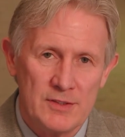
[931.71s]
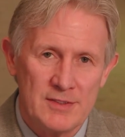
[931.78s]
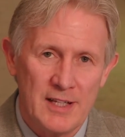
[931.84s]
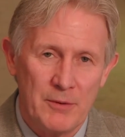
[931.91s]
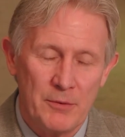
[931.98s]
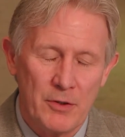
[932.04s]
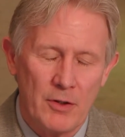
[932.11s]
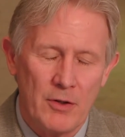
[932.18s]
is
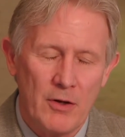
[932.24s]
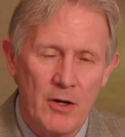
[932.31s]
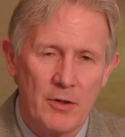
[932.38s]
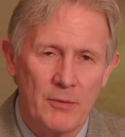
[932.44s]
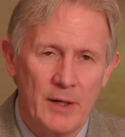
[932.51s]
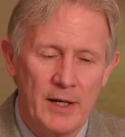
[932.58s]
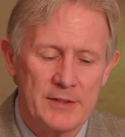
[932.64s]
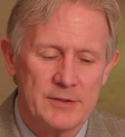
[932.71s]
that with an
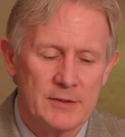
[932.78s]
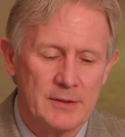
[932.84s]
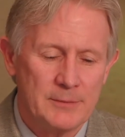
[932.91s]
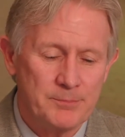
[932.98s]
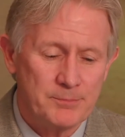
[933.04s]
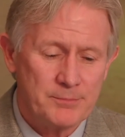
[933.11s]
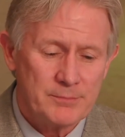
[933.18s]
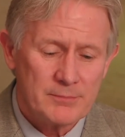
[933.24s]
auto
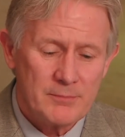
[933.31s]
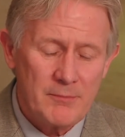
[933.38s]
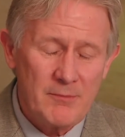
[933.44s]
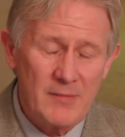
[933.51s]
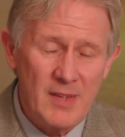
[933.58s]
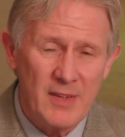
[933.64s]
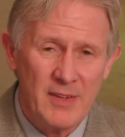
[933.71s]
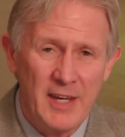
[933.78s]
accident,
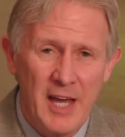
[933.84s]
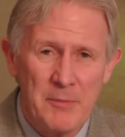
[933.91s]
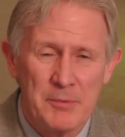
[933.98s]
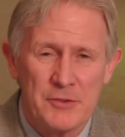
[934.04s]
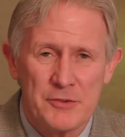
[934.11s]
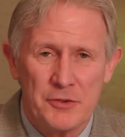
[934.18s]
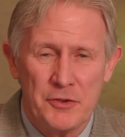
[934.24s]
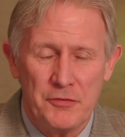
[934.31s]
they
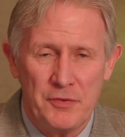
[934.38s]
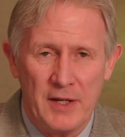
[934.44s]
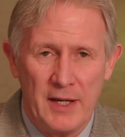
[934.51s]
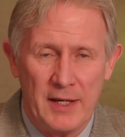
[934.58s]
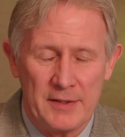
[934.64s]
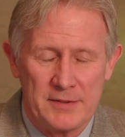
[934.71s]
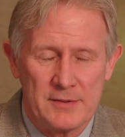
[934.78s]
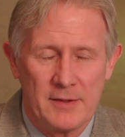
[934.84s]
happen so
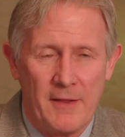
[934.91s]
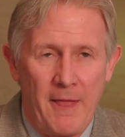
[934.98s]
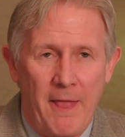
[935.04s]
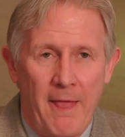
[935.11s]
fast.